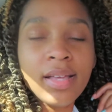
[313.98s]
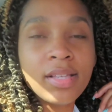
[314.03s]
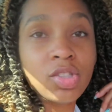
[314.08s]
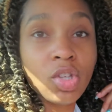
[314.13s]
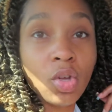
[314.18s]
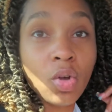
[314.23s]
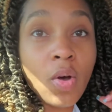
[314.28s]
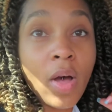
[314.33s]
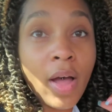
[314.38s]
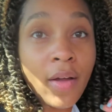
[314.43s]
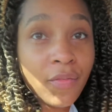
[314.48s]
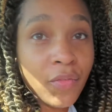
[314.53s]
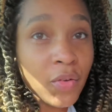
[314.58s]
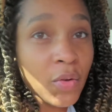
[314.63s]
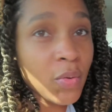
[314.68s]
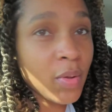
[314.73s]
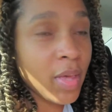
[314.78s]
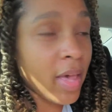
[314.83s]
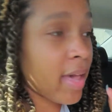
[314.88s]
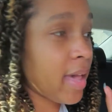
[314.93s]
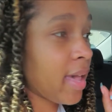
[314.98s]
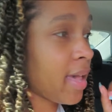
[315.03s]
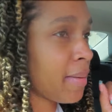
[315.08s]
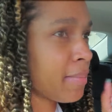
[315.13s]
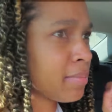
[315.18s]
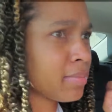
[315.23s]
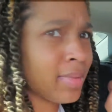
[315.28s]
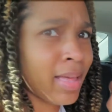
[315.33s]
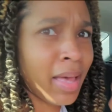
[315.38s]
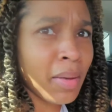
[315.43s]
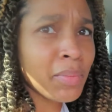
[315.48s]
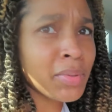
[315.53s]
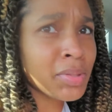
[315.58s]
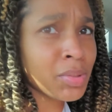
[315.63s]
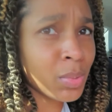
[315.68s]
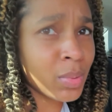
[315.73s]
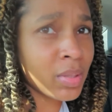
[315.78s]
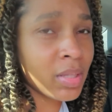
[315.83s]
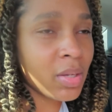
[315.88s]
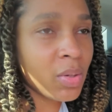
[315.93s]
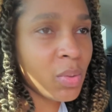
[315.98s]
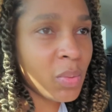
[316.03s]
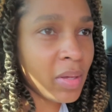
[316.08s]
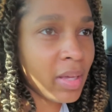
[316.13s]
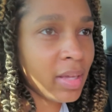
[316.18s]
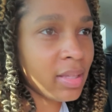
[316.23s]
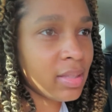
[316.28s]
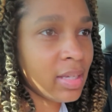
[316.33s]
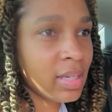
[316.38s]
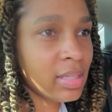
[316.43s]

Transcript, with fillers: So our food came. That was really quick.